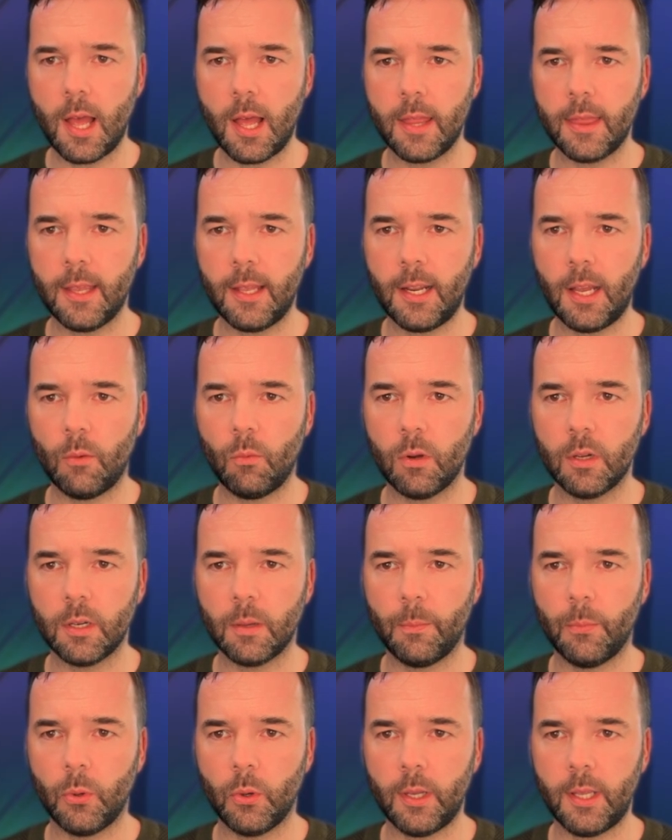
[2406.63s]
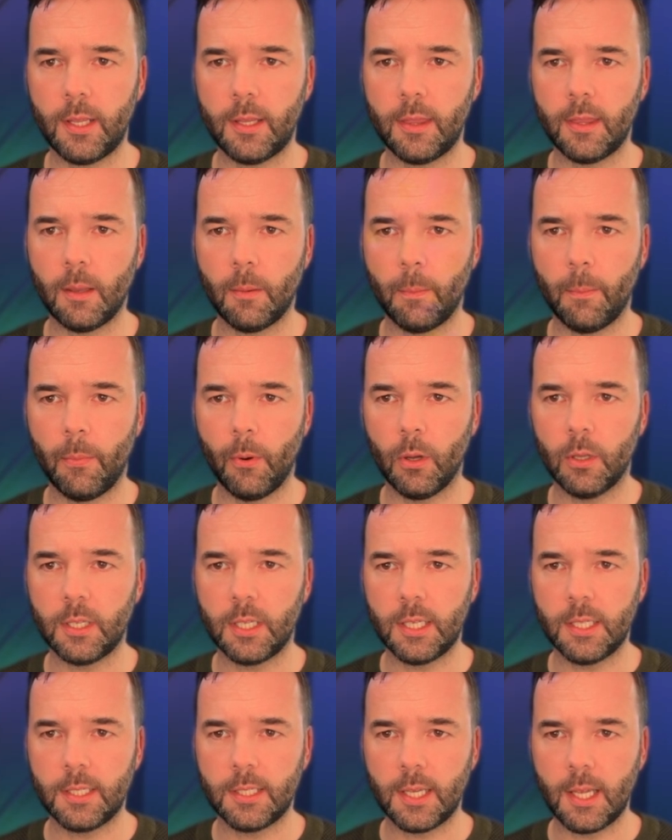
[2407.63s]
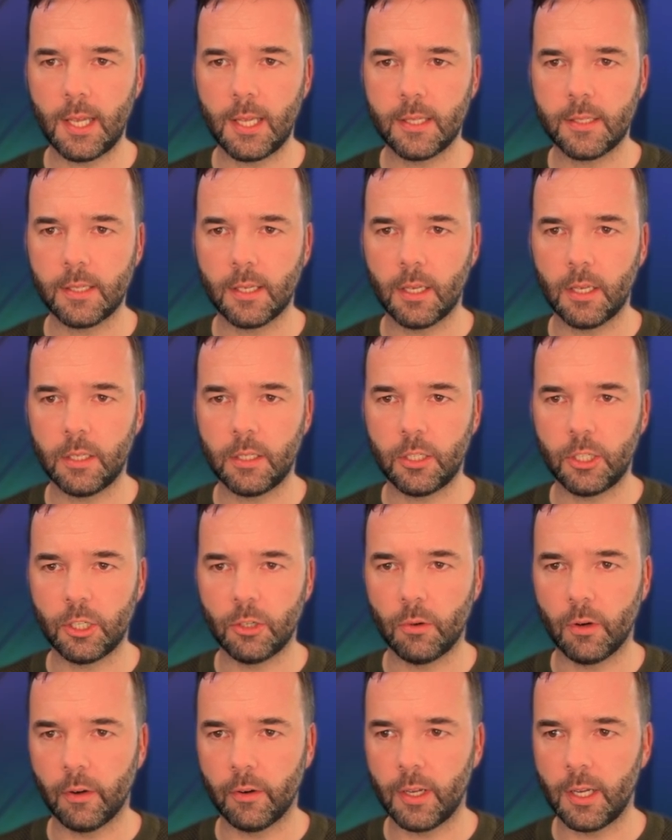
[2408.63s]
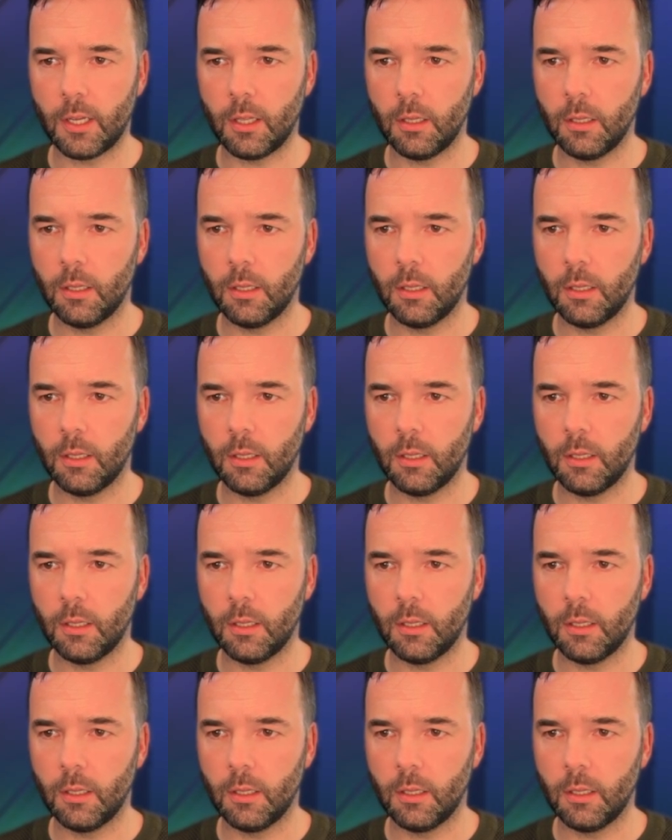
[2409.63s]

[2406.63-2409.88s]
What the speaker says: and then I want to put in the body data URL.